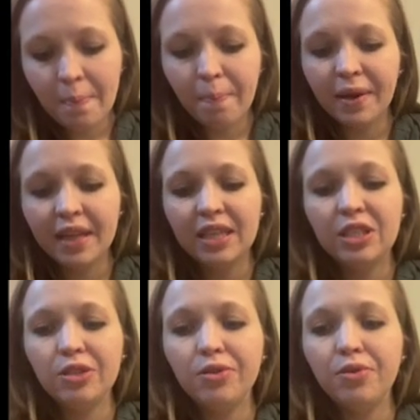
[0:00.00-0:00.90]
but they
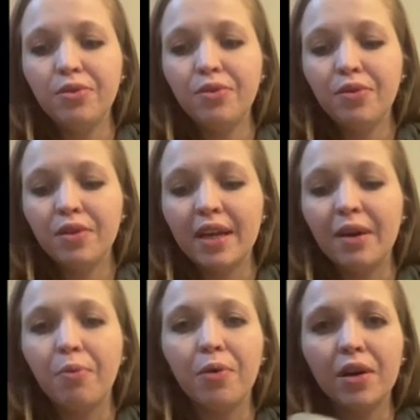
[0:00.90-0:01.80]
do like
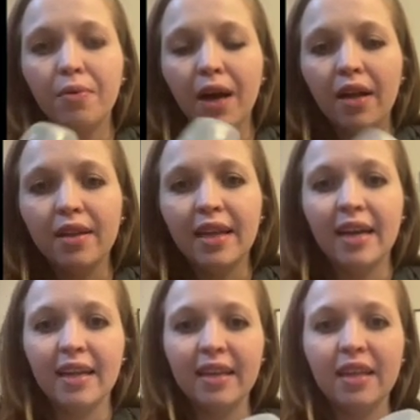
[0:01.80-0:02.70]
work well in
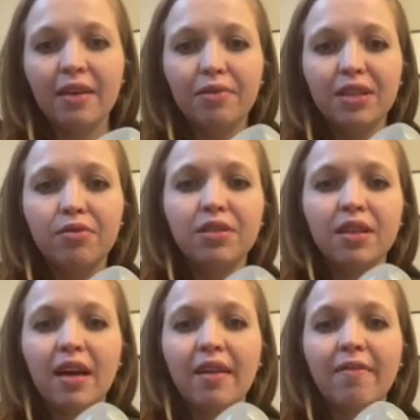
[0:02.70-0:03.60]
that like they reduce a
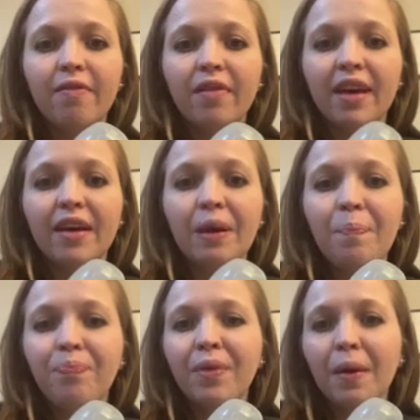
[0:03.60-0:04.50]
lot of like
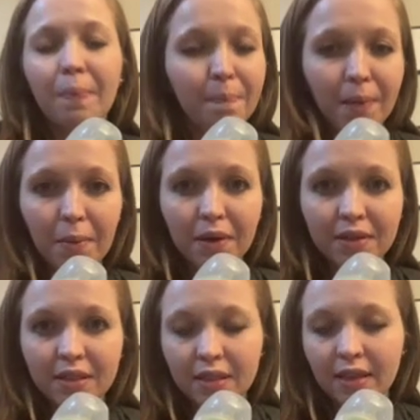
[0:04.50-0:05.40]

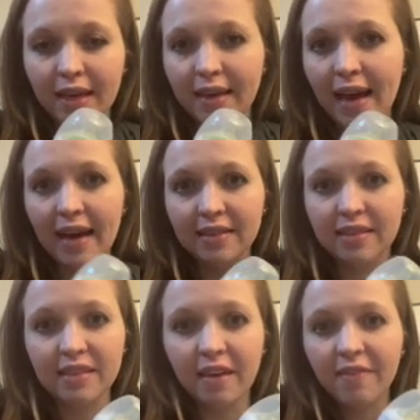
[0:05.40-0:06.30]
bubbles and like gas and
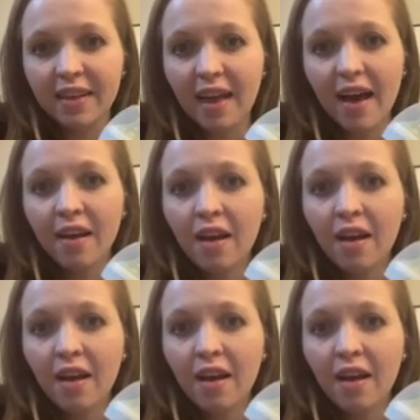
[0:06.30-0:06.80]
stuff like that.